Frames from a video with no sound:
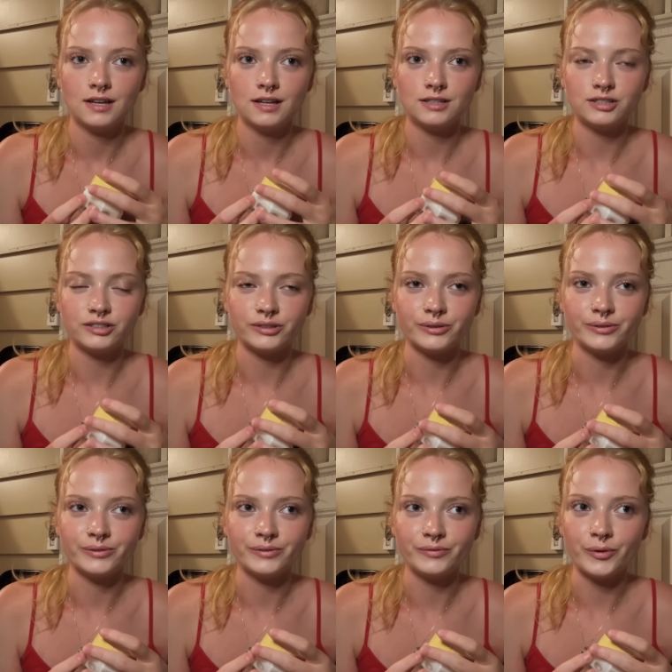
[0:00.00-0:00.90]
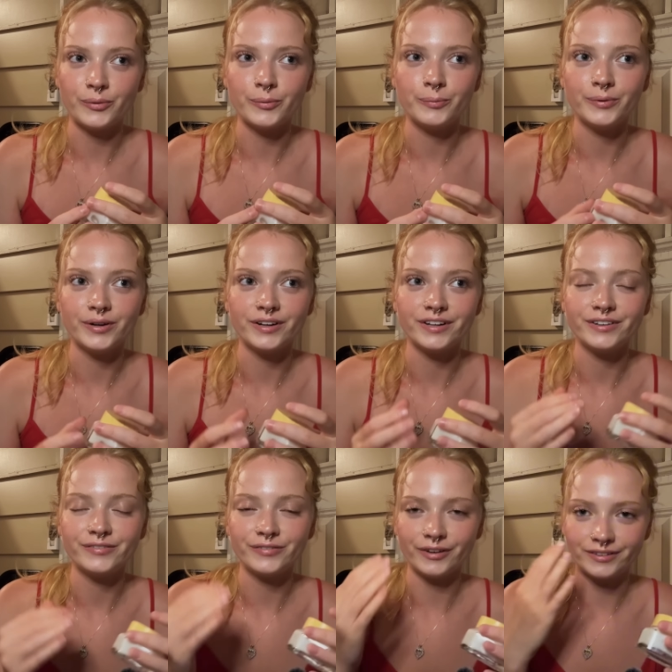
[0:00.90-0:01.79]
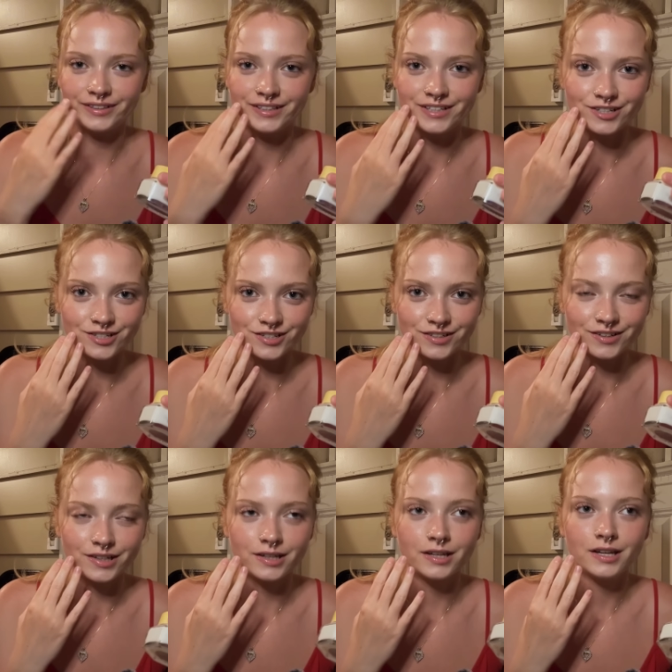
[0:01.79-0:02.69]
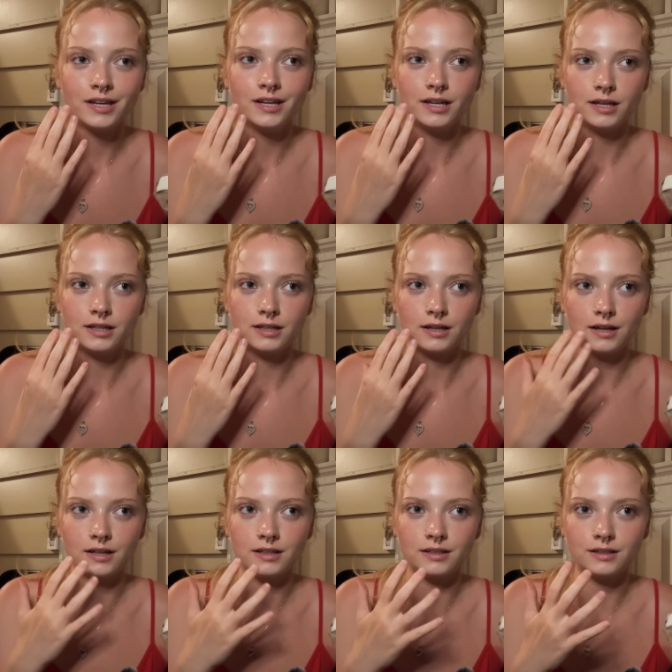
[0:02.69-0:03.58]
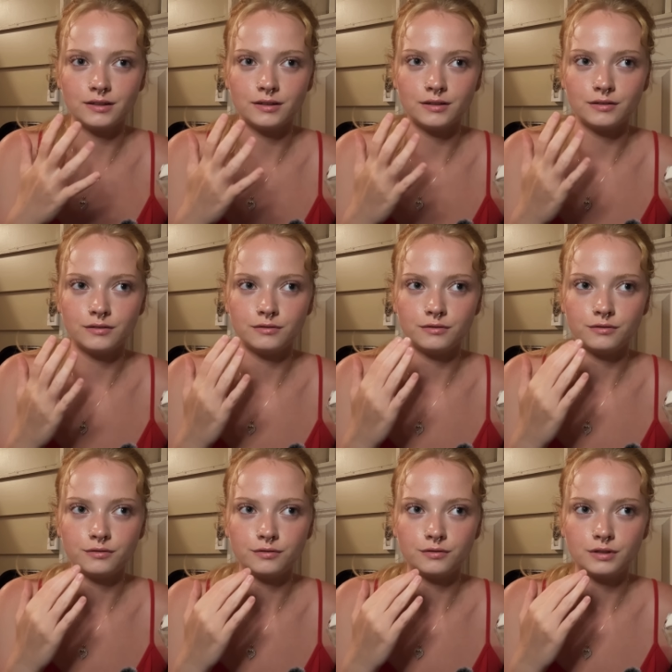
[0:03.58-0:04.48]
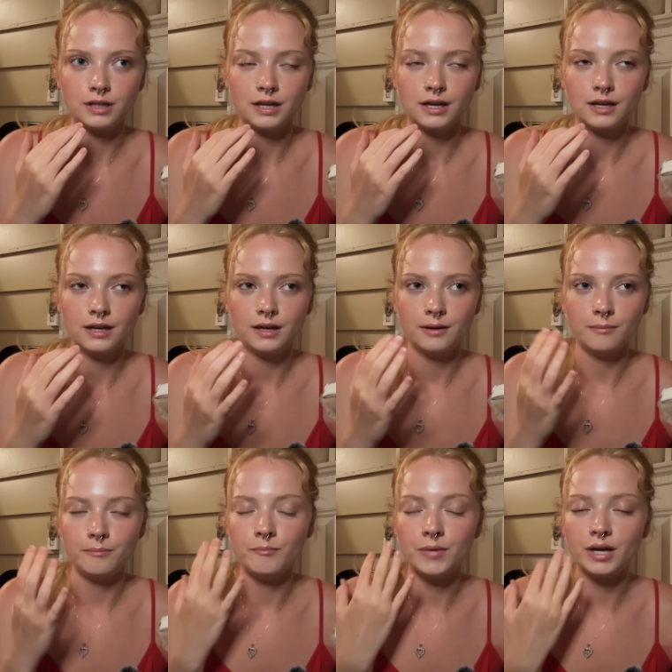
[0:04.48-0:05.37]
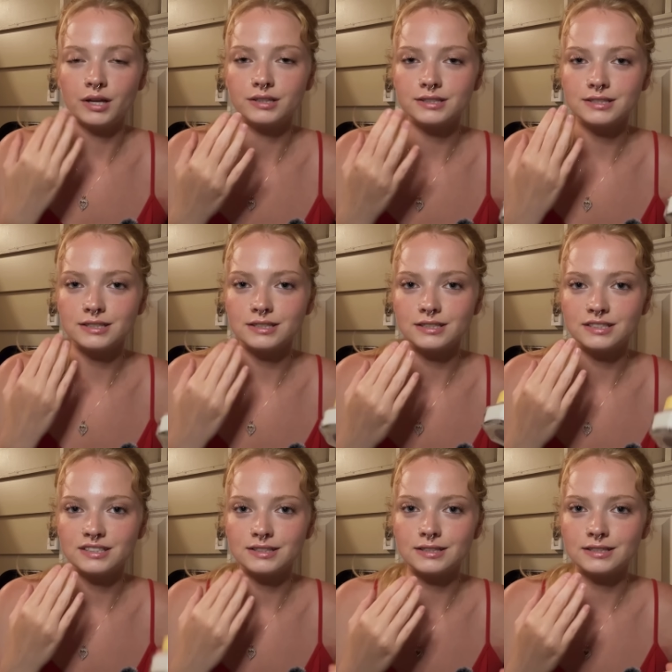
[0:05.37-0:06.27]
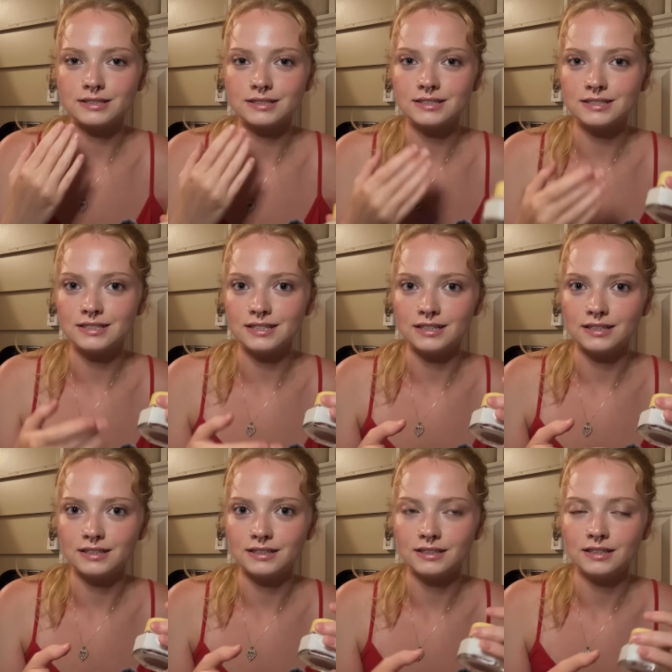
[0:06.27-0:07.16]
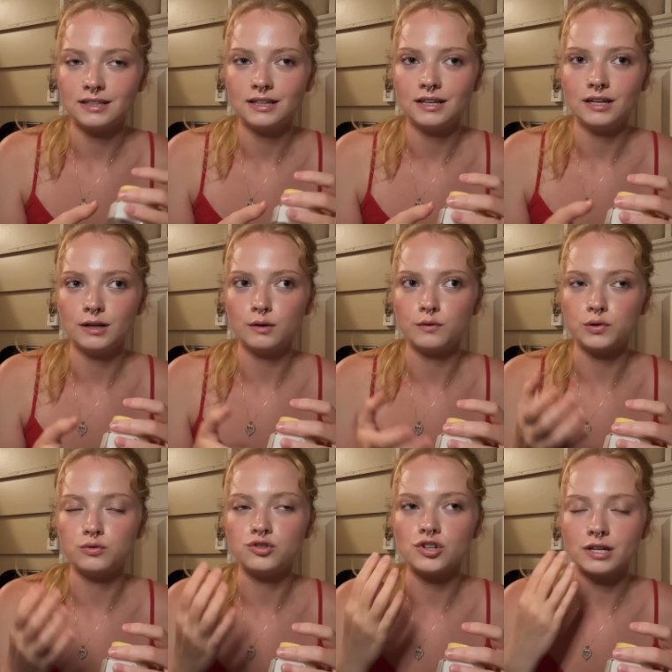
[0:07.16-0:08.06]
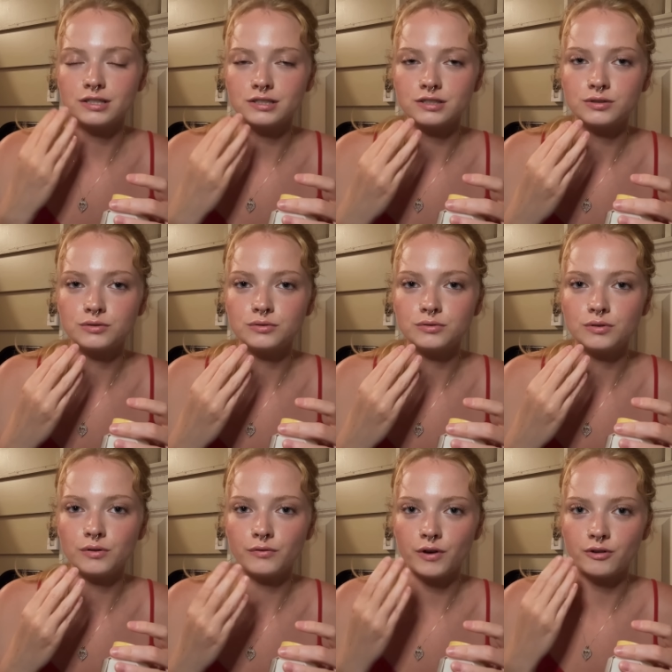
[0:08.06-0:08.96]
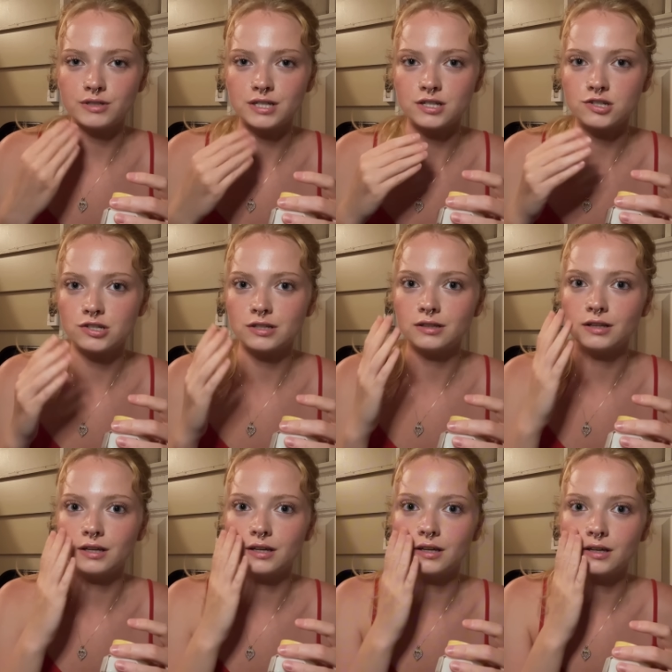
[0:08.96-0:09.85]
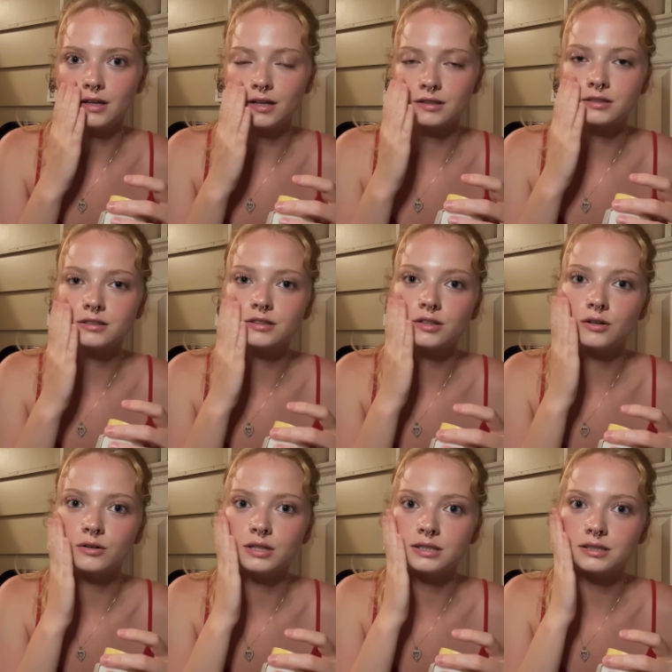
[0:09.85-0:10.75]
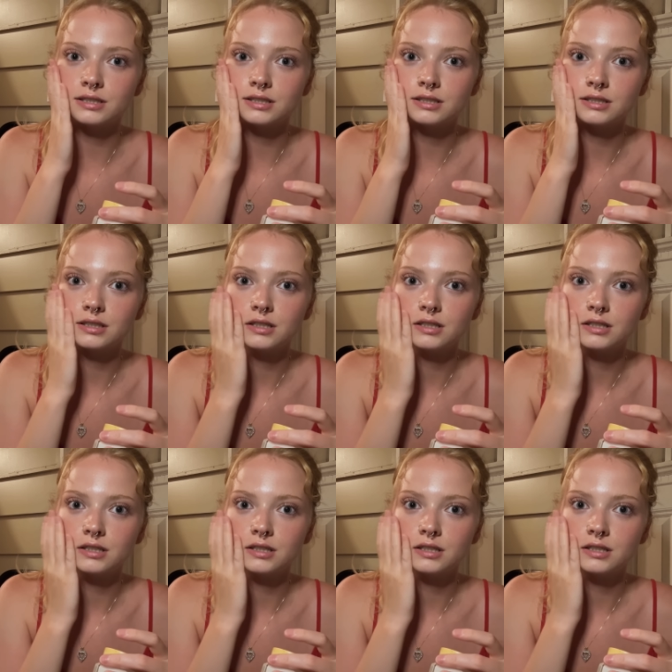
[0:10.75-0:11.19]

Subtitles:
so if you put foundation on, it kind of melts into the skin. If you just do the foundation like as though it's